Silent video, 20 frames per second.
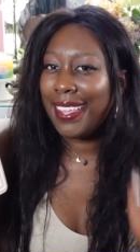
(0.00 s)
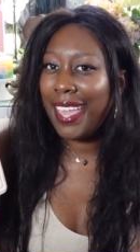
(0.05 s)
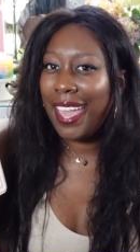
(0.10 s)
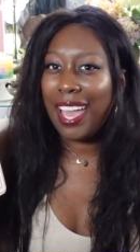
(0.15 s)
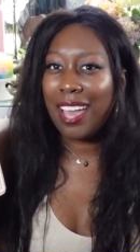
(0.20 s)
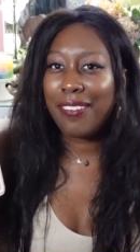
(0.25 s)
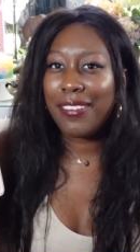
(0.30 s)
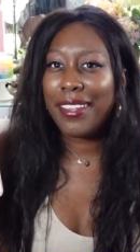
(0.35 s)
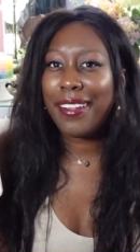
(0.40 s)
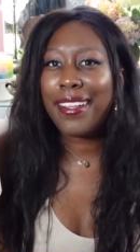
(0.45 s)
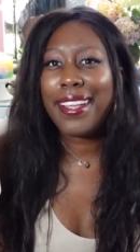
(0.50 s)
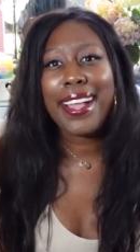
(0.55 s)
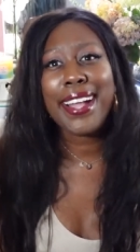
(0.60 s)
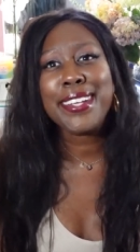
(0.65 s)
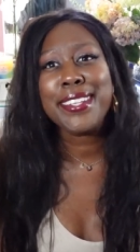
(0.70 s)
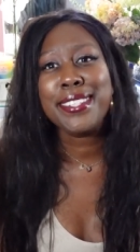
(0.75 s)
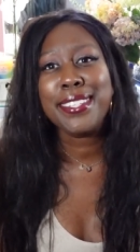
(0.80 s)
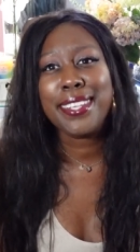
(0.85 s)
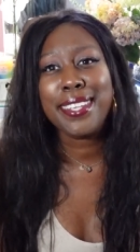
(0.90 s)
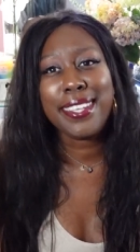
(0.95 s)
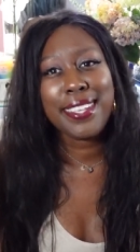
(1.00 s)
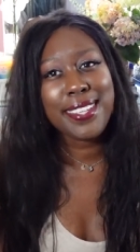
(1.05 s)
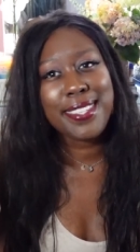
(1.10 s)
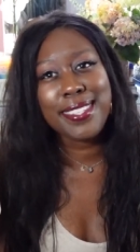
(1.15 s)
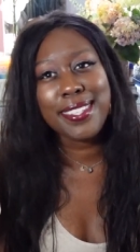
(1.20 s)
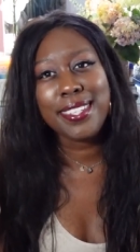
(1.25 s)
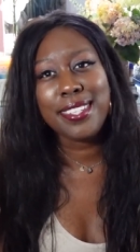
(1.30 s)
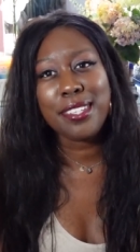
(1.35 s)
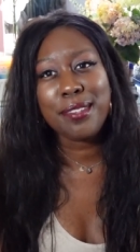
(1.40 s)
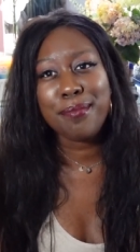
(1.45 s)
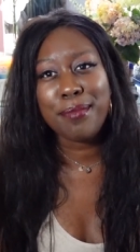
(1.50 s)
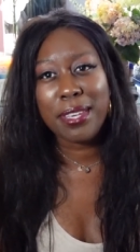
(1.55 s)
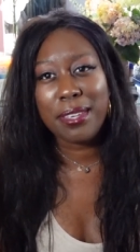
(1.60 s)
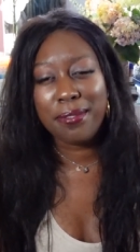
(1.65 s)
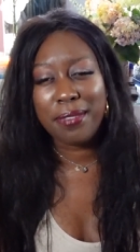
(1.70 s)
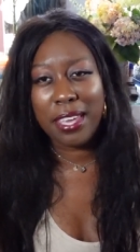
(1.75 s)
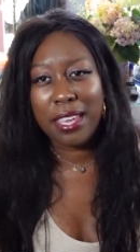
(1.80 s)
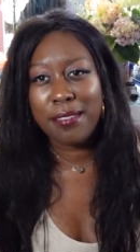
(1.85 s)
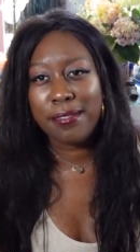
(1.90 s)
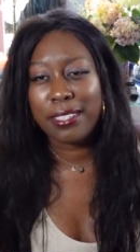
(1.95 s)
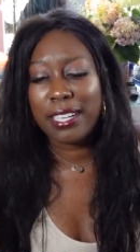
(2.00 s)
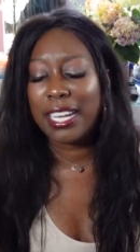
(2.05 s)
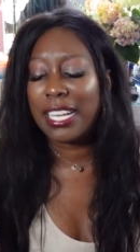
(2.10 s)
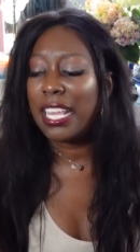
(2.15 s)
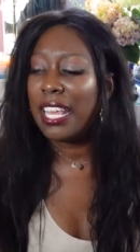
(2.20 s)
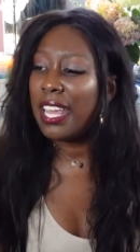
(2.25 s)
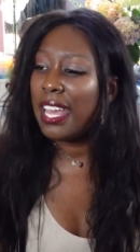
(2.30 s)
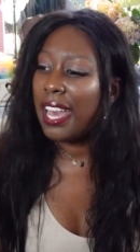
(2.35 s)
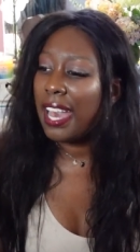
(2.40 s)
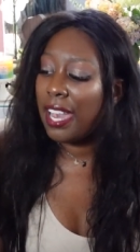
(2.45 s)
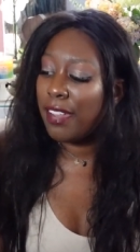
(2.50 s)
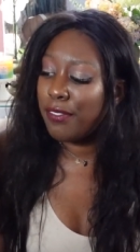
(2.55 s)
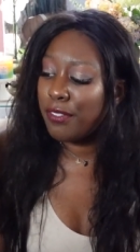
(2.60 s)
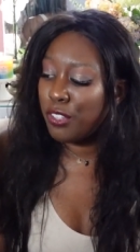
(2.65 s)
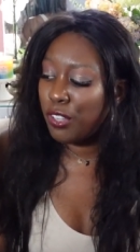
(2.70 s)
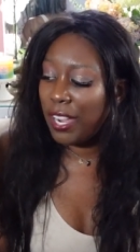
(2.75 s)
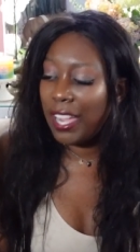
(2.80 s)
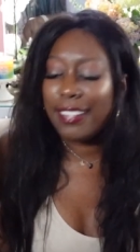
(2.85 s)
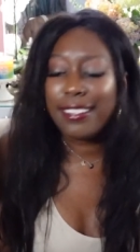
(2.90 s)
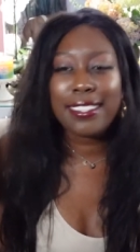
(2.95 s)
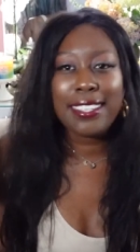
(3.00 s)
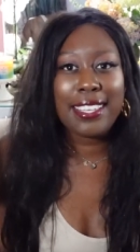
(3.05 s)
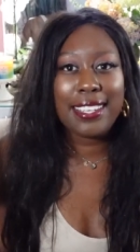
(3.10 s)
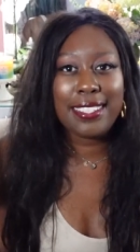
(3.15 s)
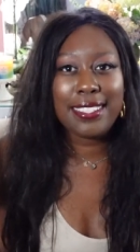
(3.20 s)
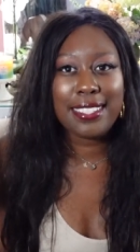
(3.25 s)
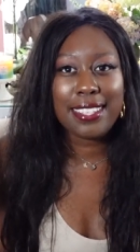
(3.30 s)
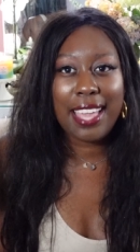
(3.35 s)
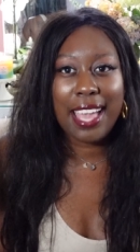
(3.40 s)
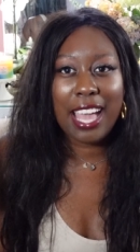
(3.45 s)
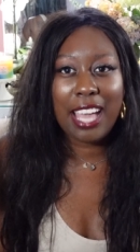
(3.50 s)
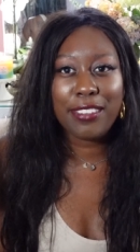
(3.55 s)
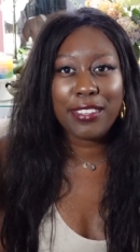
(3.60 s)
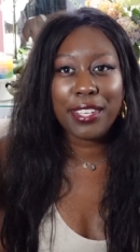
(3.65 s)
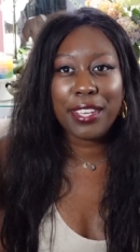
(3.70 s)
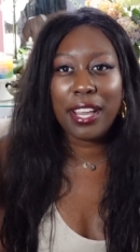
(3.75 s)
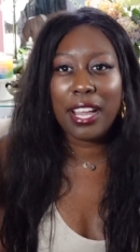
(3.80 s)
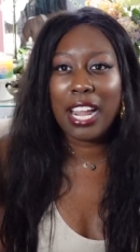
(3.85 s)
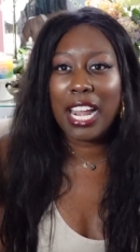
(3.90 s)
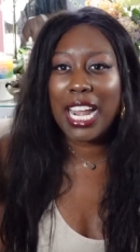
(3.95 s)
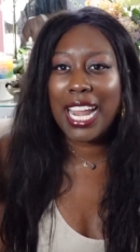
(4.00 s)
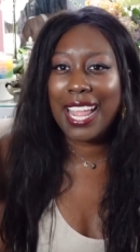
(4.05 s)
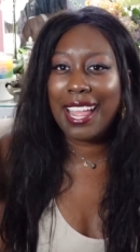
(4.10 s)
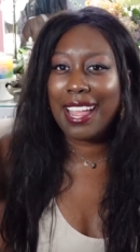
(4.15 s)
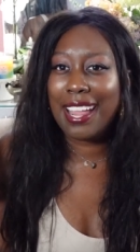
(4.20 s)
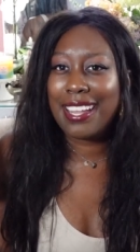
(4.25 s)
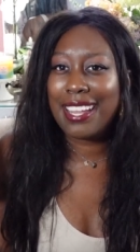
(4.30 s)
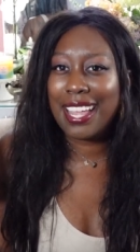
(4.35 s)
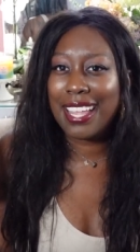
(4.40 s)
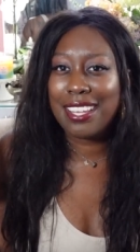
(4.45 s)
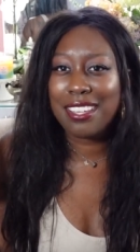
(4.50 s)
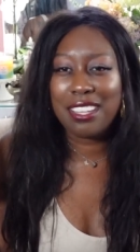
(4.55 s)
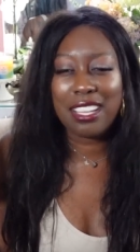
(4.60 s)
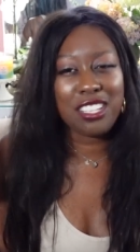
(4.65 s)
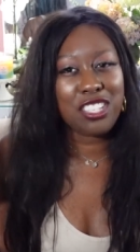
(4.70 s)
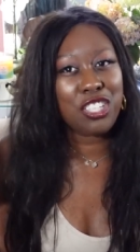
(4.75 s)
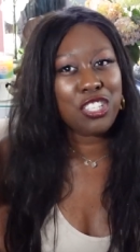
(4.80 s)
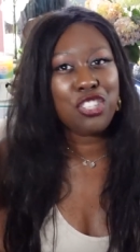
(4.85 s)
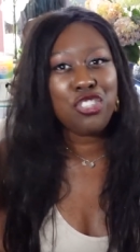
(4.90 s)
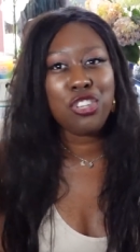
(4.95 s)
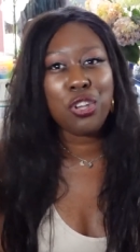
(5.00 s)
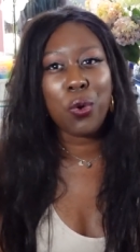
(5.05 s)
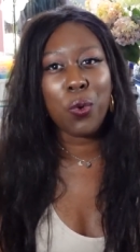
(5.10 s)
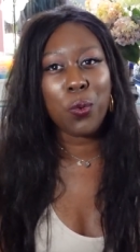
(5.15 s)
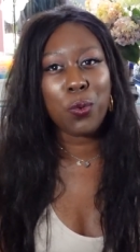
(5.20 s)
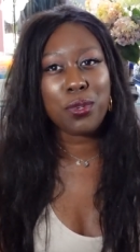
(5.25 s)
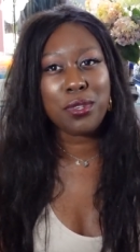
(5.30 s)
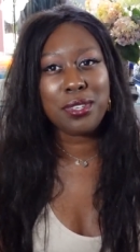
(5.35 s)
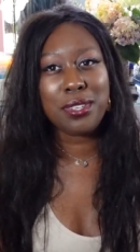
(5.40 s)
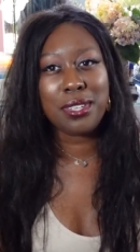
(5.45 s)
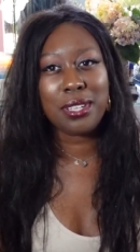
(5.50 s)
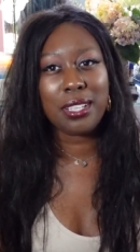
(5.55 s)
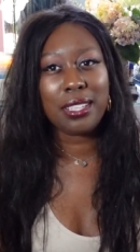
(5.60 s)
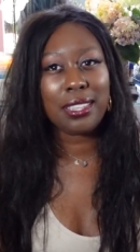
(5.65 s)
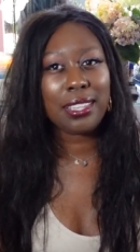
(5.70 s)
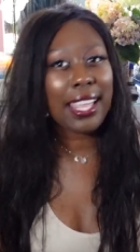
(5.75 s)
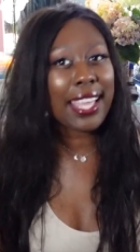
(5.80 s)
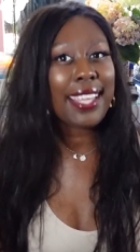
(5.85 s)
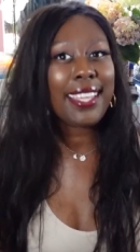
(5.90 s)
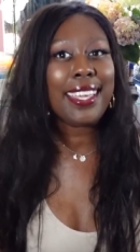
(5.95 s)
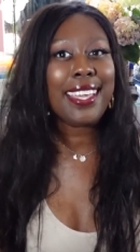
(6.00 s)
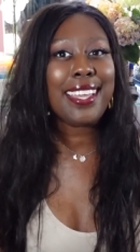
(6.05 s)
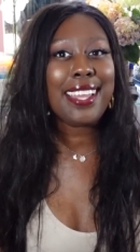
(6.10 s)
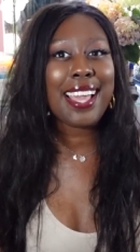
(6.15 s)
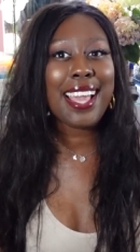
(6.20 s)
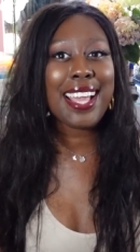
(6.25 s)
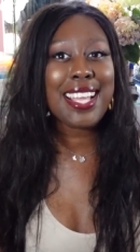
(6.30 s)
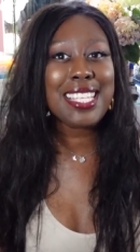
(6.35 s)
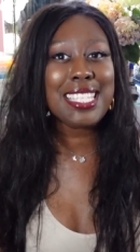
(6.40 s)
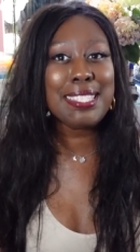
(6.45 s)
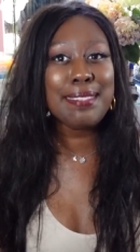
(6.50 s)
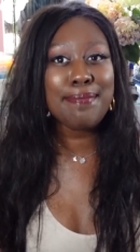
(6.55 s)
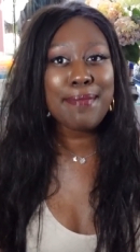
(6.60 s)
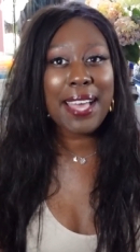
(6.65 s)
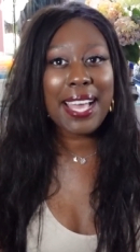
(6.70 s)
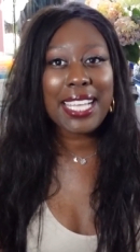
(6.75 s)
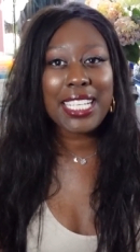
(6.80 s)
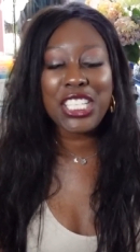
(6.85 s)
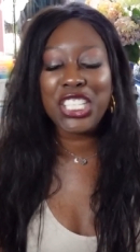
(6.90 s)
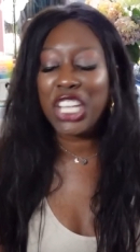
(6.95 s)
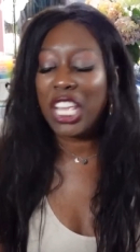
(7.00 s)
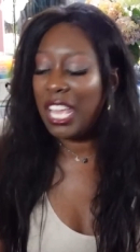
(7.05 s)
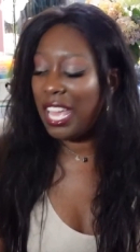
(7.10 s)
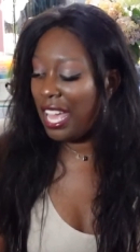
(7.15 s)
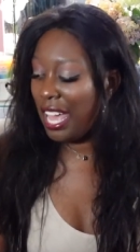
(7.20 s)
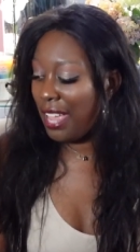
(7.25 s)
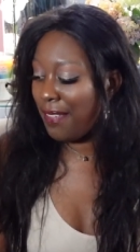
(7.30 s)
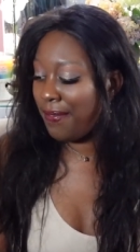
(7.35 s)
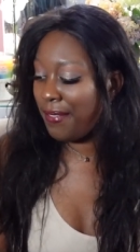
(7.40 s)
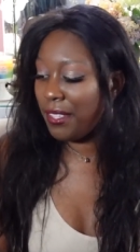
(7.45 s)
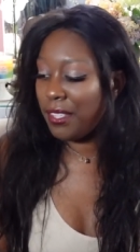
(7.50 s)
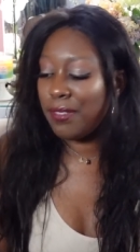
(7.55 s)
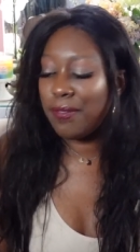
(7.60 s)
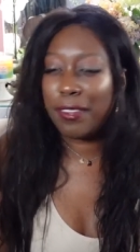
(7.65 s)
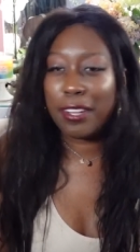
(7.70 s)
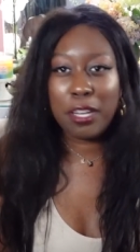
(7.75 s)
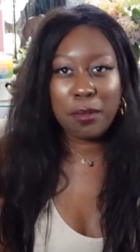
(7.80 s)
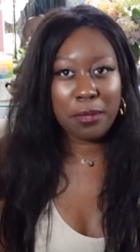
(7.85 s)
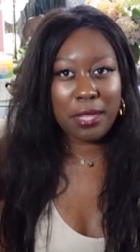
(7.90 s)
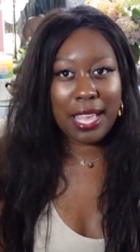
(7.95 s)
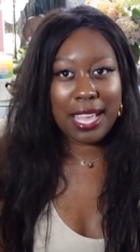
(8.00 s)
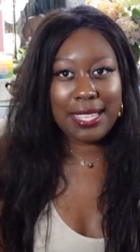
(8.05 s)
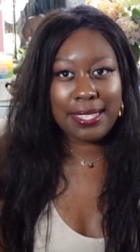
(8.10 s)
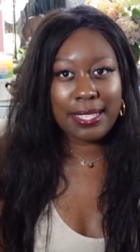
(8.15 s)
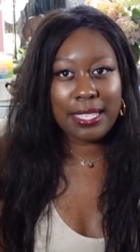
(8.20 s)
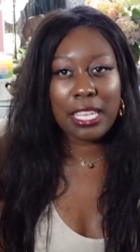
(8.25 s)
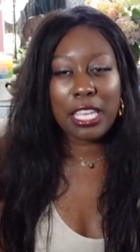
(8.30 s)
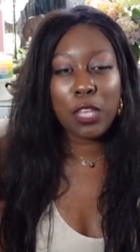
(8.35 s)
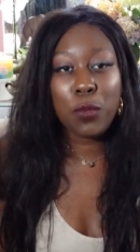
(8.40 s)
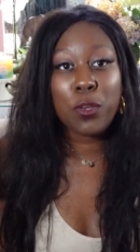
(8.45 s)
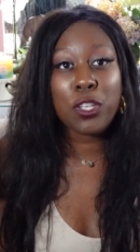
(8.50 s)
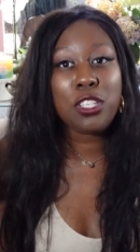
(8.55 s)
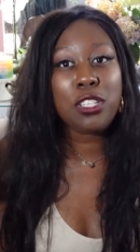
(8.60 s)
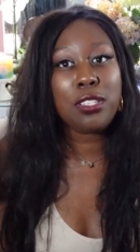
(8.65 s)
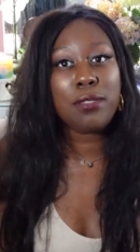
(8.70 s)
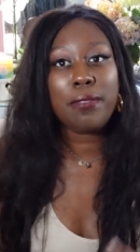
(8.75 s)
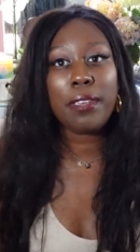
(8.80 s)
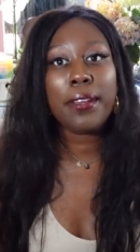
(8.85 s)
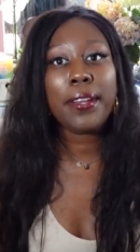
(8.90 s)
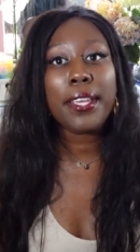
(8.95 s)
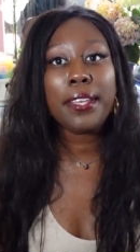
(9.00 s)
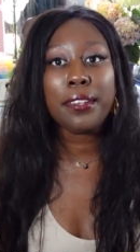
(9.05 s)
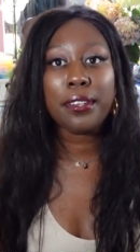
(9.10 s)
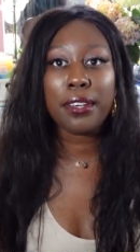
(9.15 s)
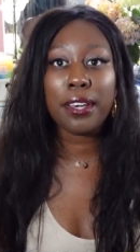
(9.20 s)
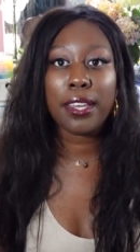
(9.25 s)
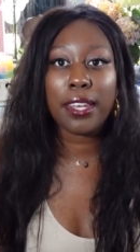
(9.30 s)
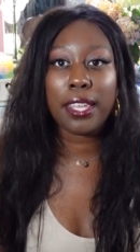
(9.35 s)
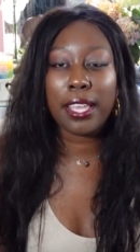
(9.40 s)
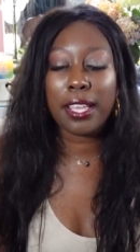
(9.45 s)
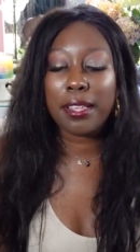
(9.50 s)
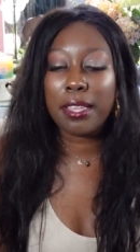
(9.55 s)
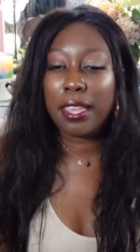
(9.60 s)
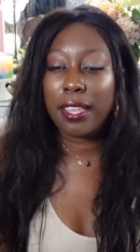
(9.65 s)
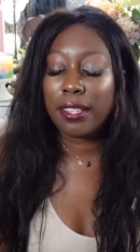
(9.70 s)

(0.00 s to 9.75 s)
Caviar actually isn't my favorite. I've tried to get into caviar, and I just don't like it as much. It feels very plasticky, which is very good. It